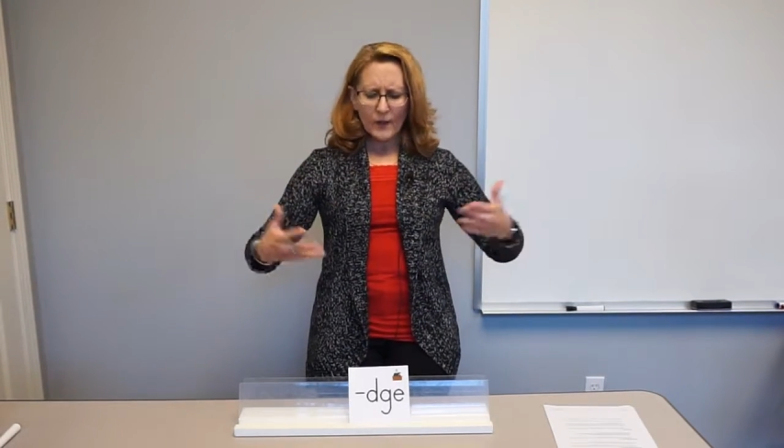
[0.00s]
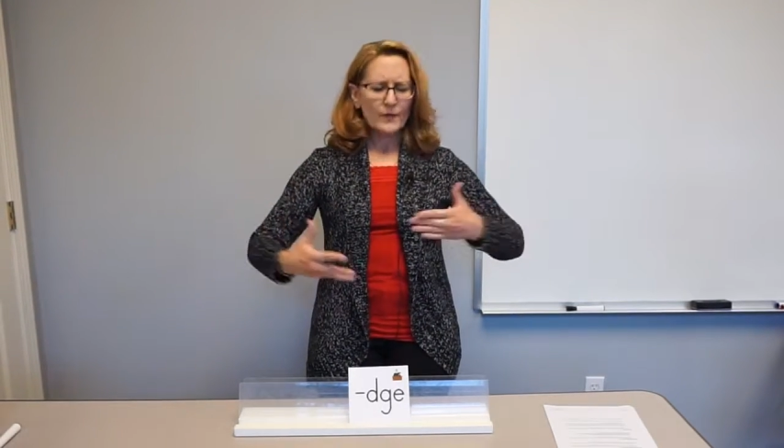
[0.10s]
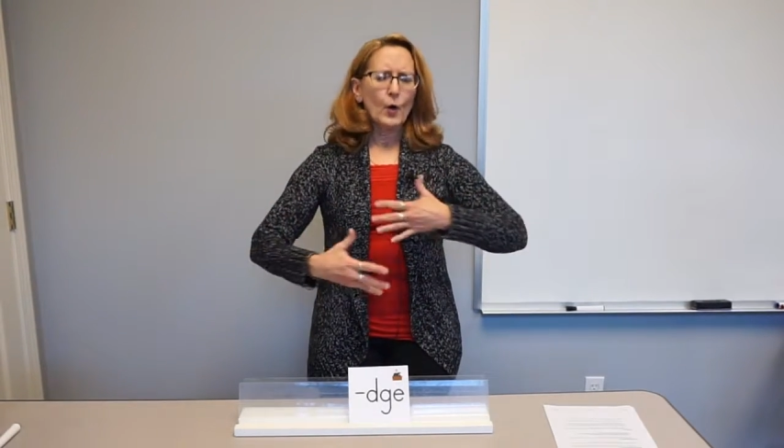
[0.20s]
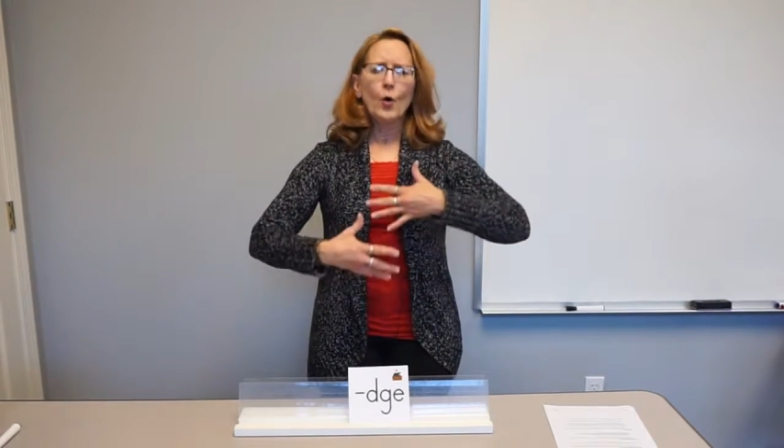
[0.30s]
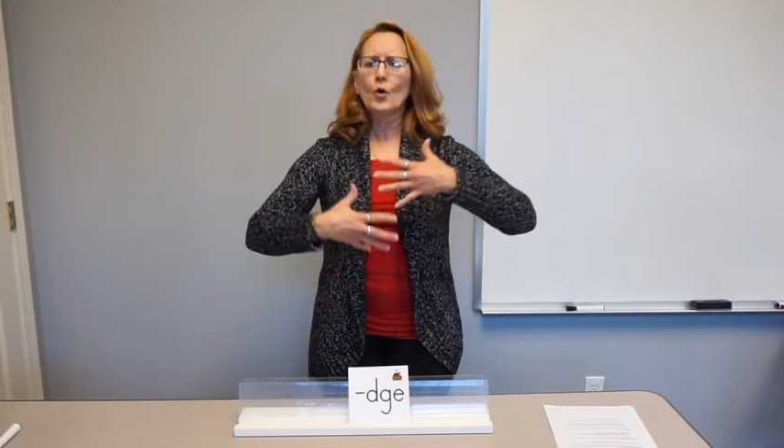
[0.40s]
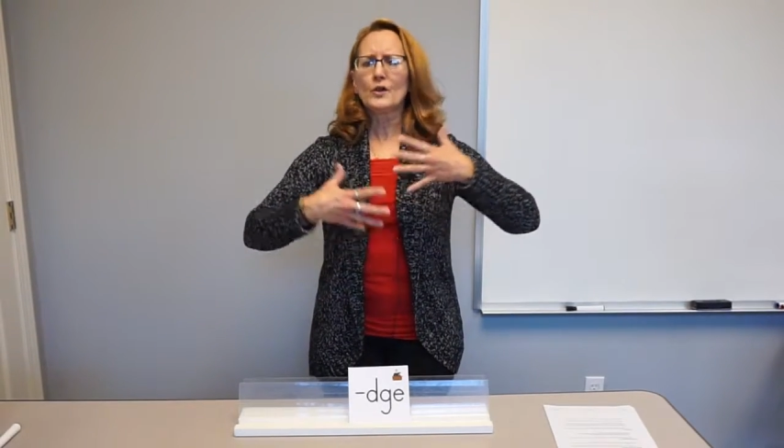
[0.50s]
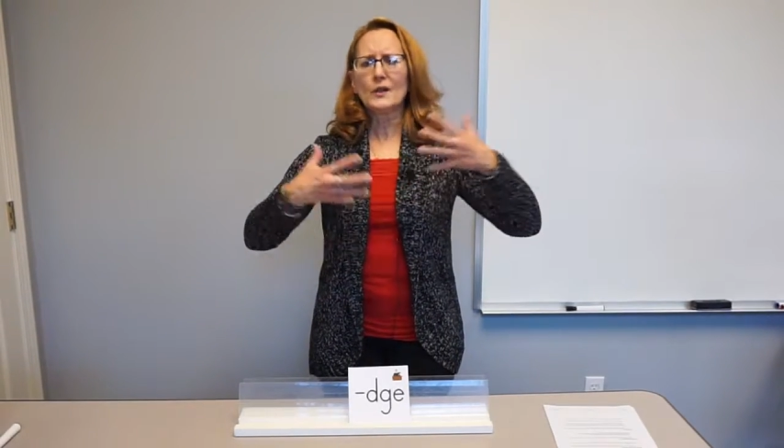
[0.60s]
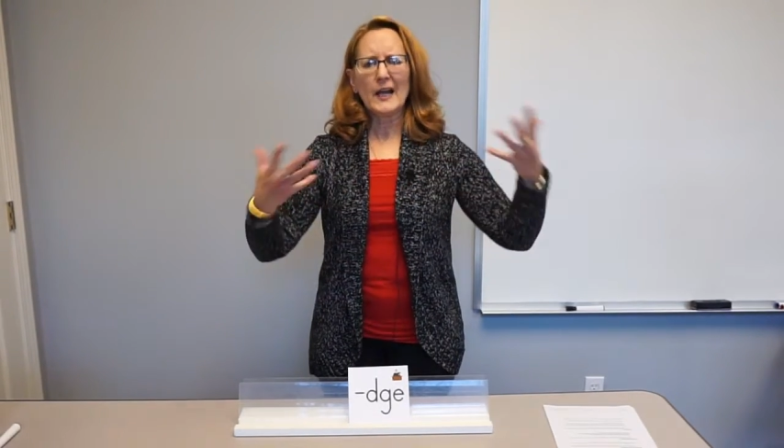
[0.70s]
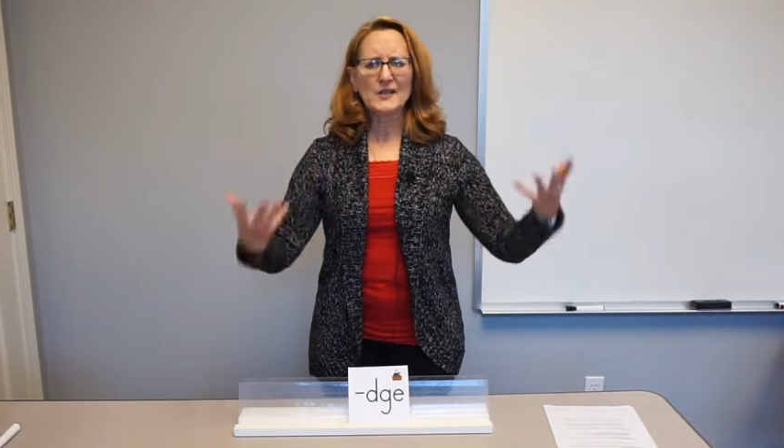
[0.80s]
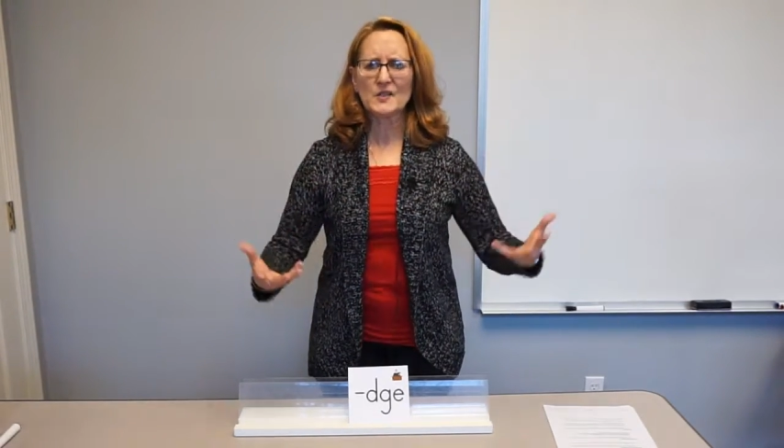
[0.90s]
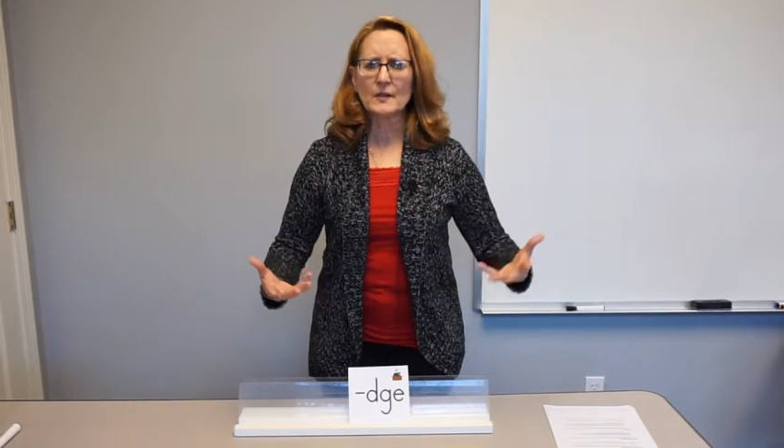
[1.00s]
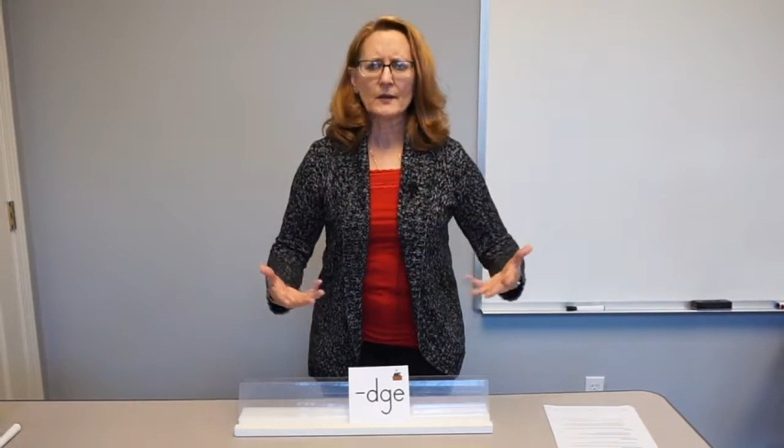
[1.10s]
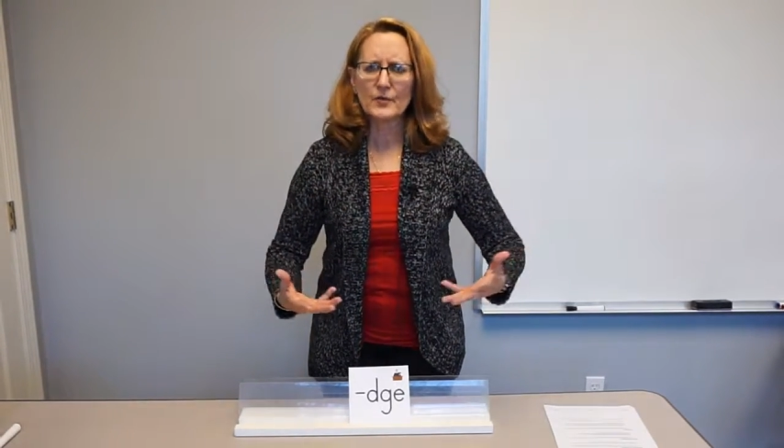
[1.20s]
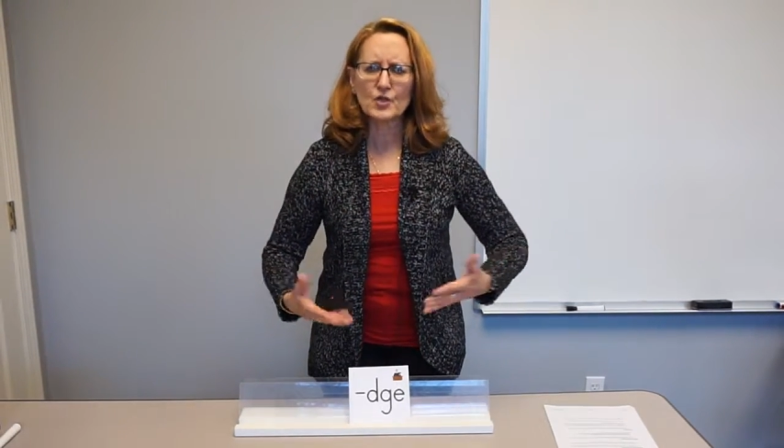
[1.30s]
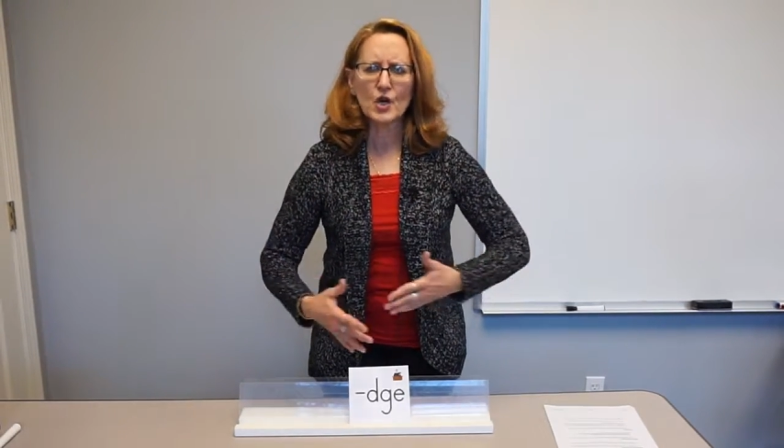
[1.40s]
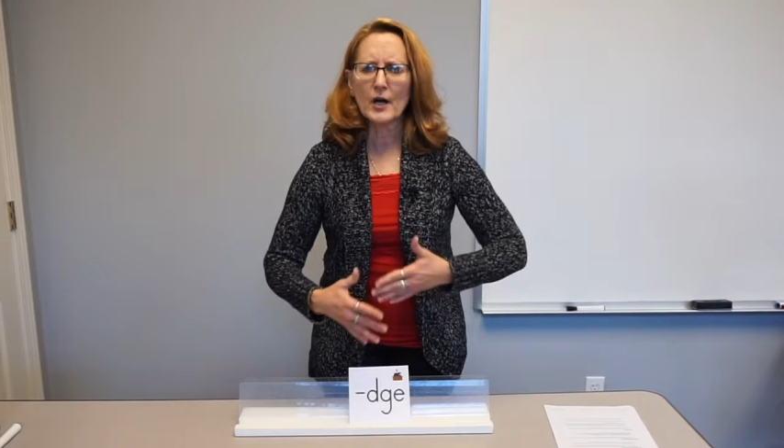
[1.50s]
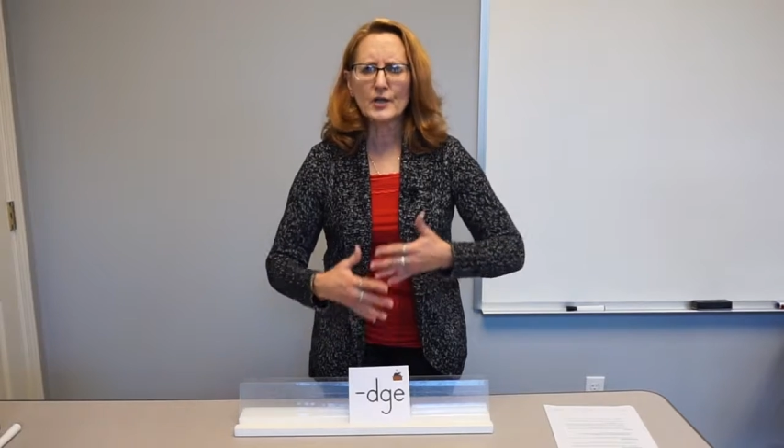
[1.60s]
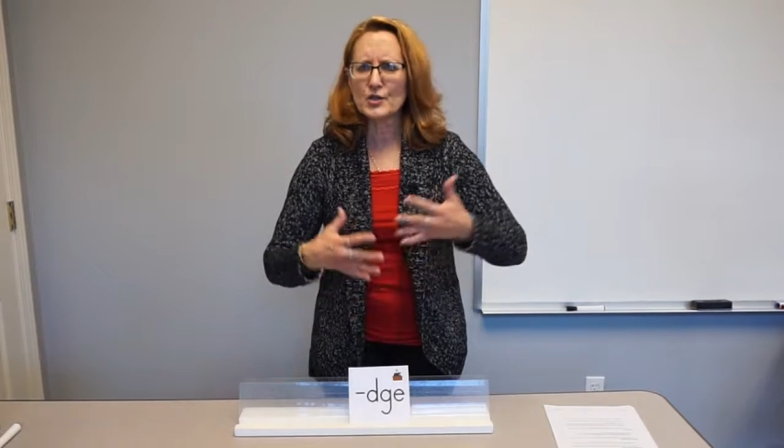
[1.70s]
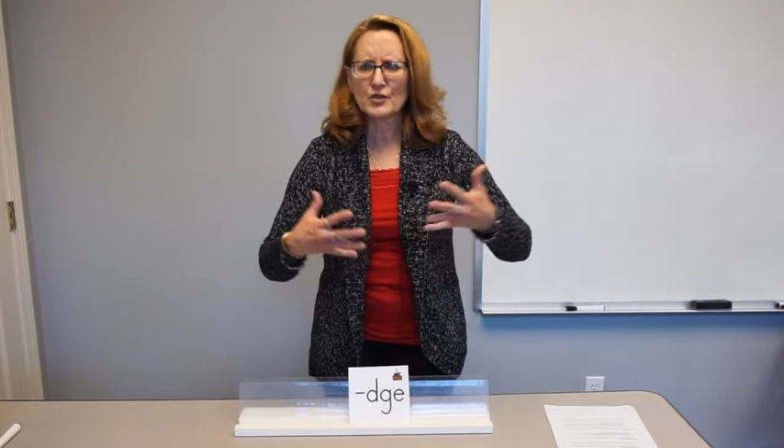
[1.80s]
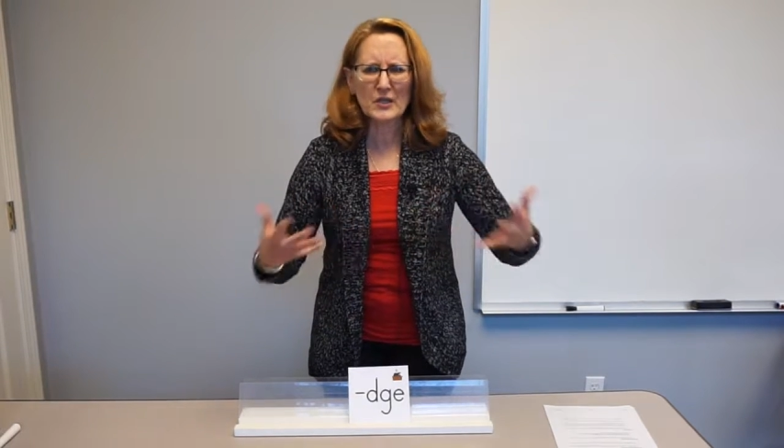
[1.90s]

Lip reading: the whole lesson of a judge